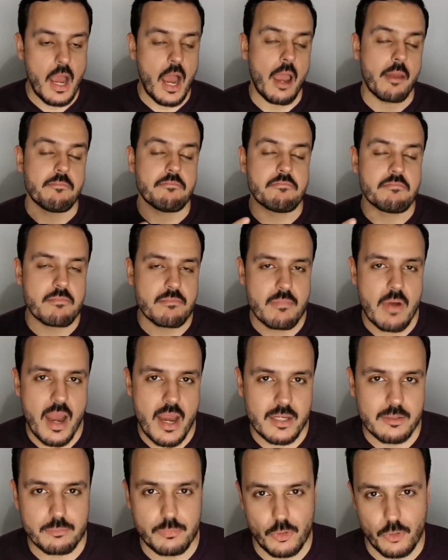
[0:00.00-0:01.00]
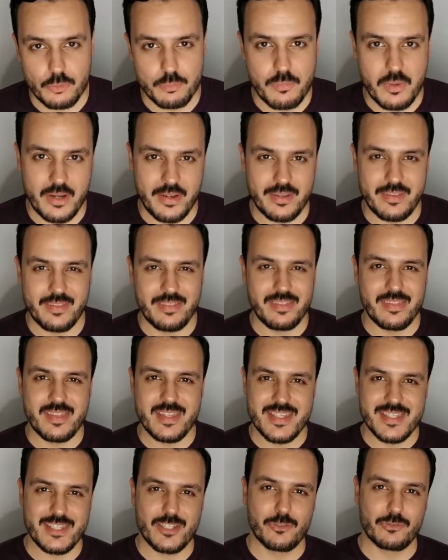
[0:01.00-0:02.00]
I'm mind blown by
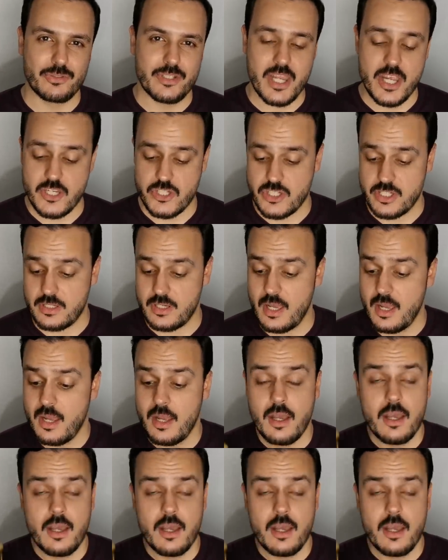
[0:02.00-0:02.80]
this creation.